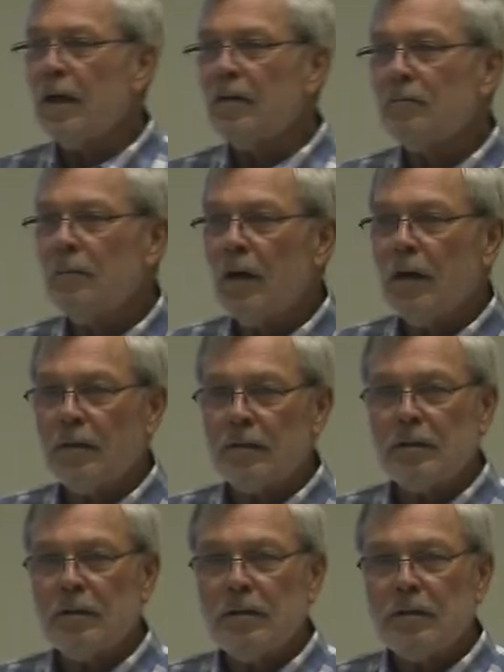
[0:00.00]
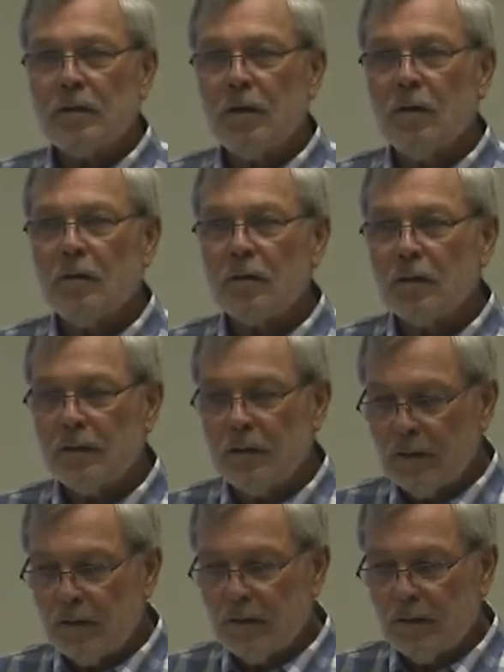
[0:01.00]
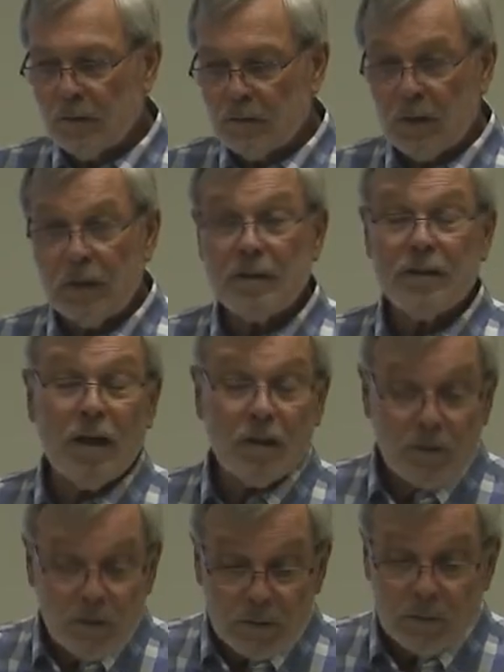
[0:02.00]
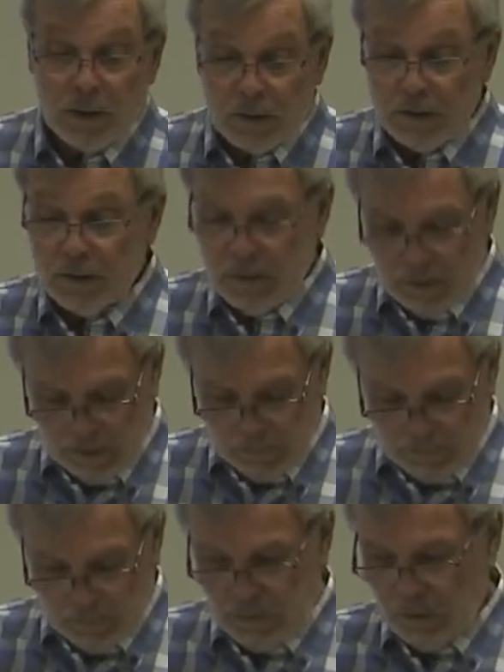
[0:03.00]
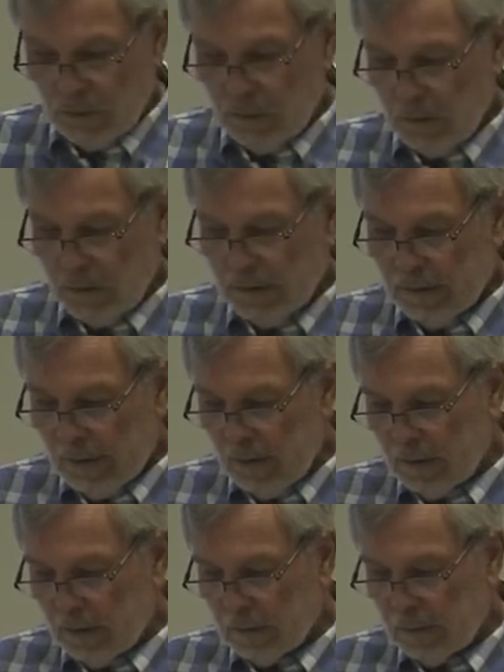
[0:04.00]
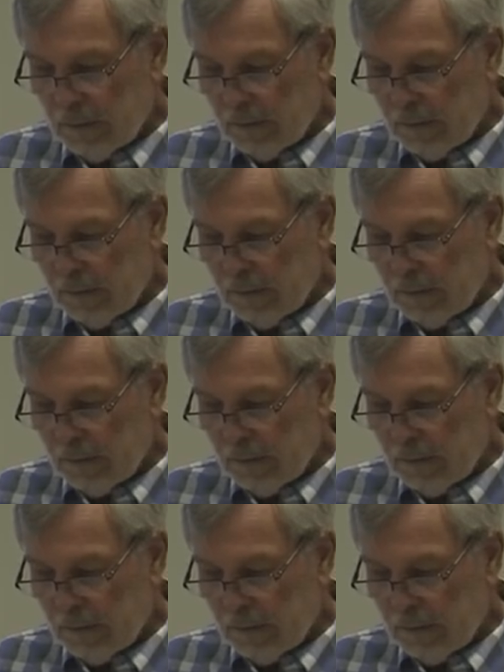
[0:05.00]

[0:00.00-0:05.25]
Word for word: half miles. So did, the train did not go directly to Nederland.